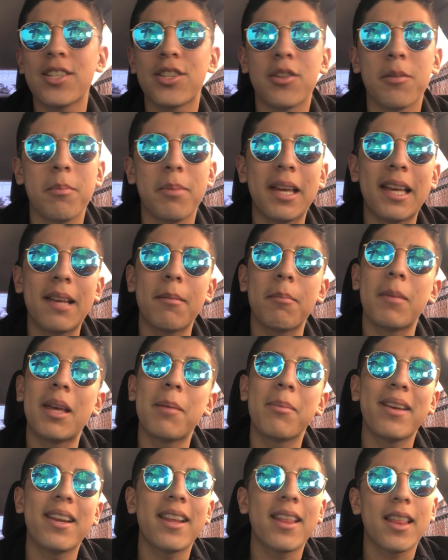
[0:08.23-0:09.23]
used to
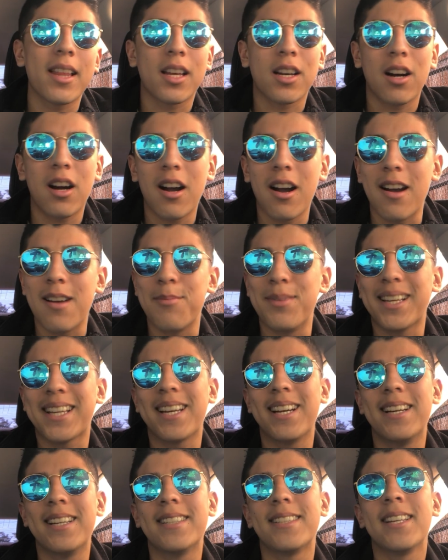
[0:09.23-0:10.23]
me being in the car
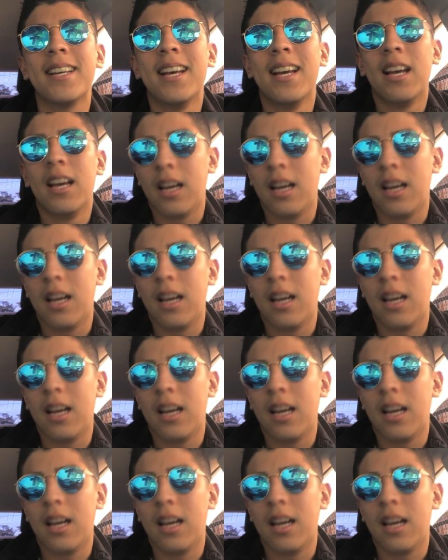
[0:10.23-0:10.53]
because,